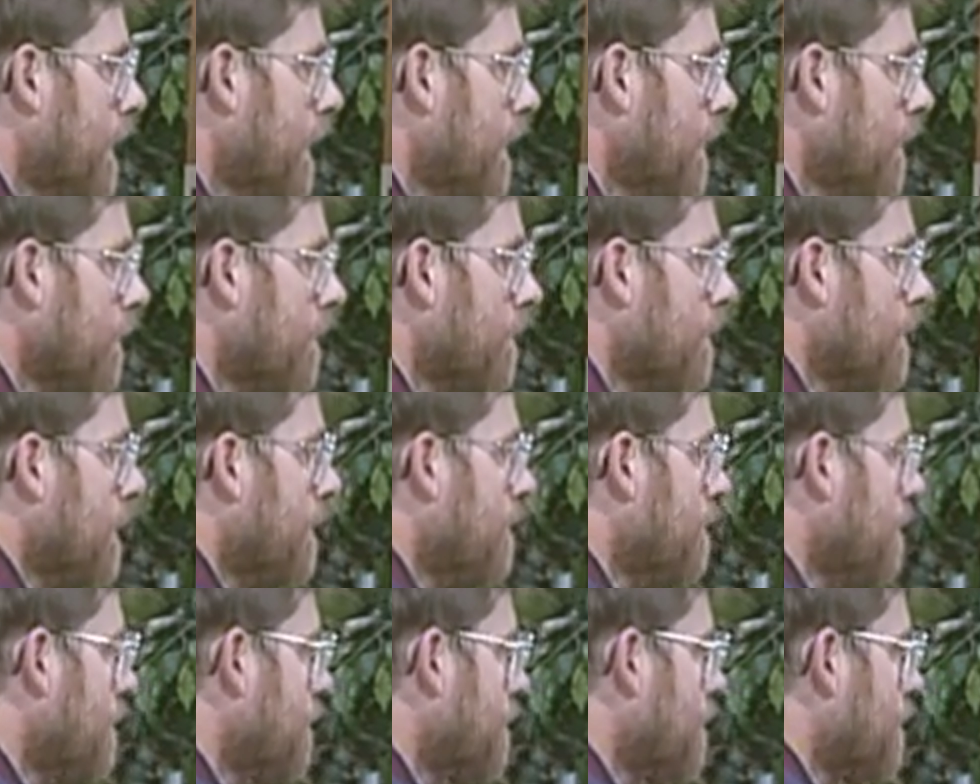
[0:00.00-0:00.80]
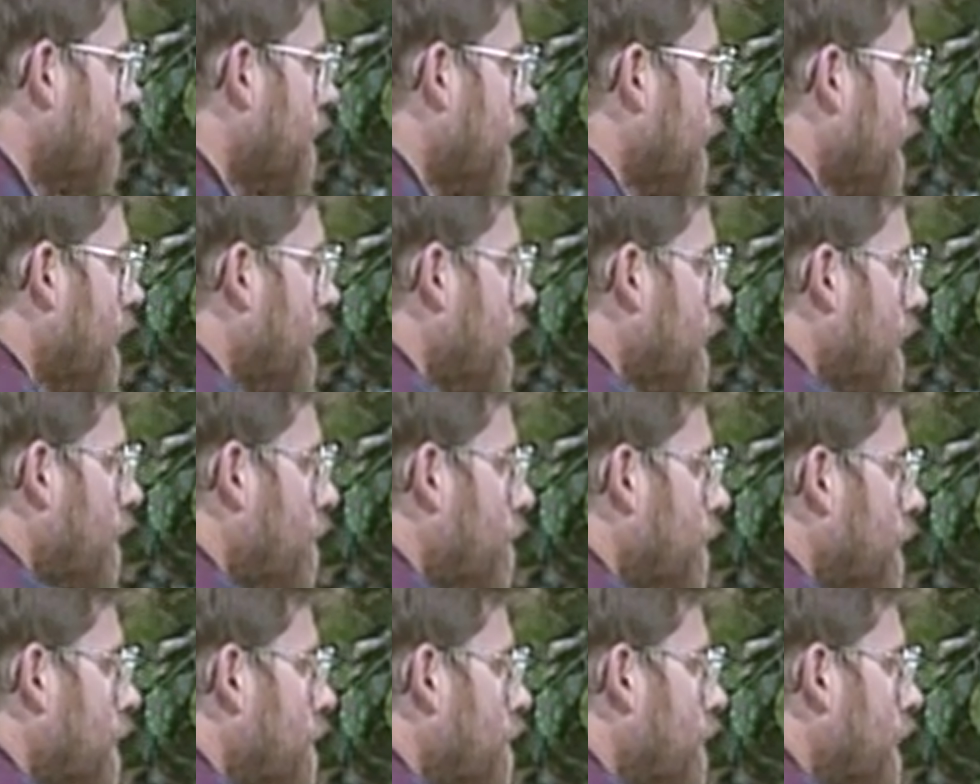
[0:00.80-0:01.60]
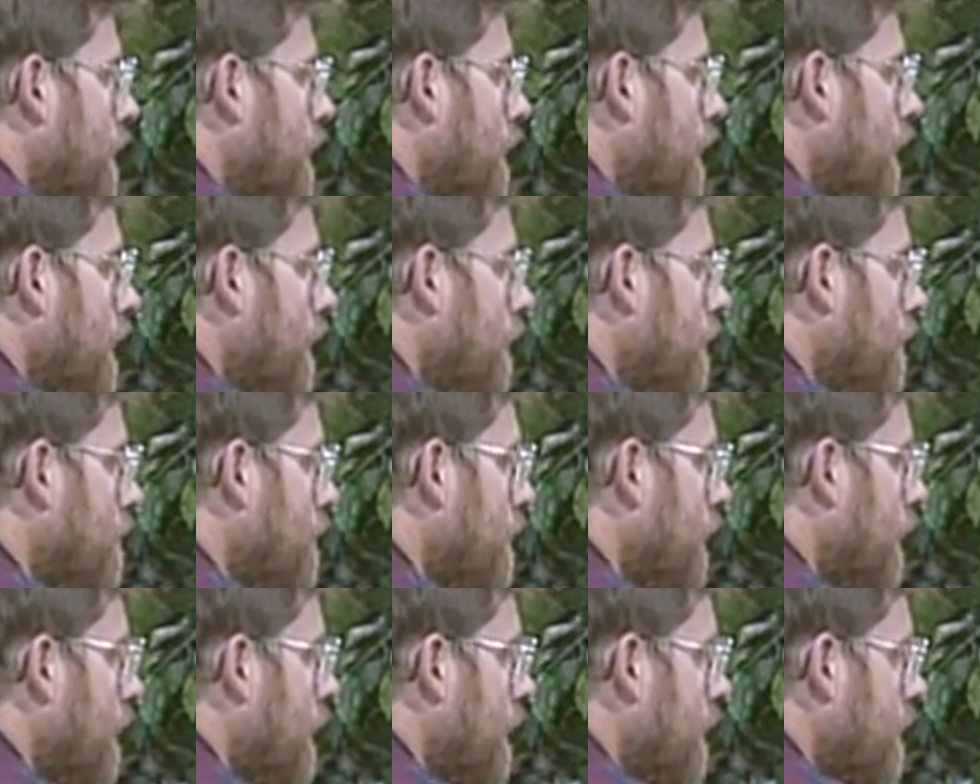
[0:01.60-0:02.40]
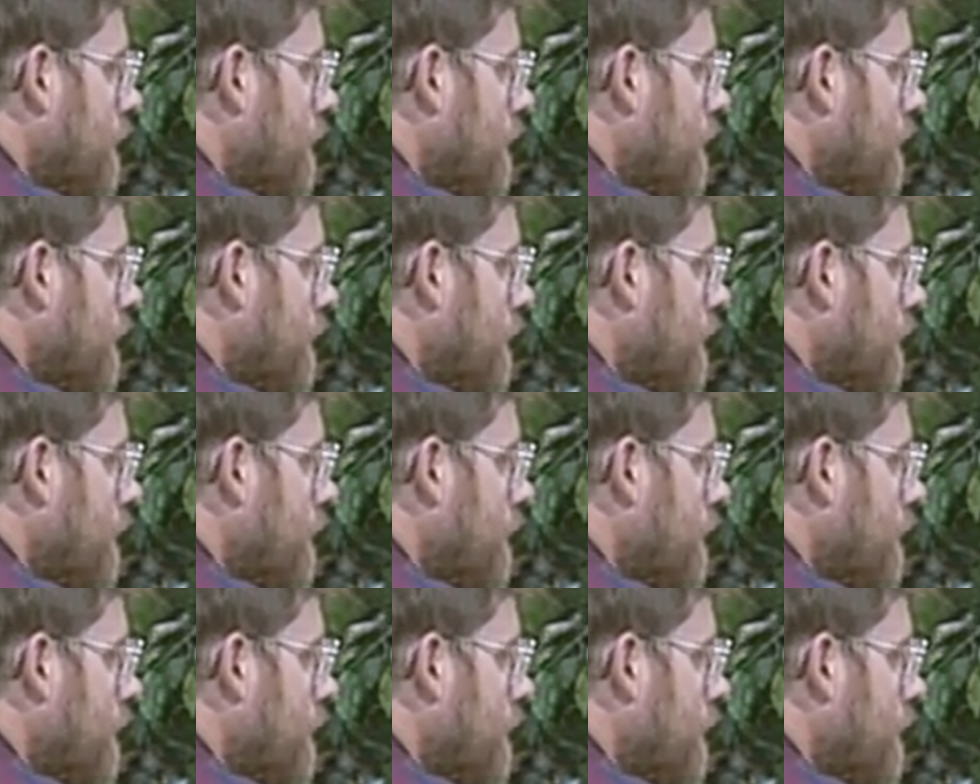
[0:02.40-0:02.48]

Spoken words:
ears. When you put the ears on, now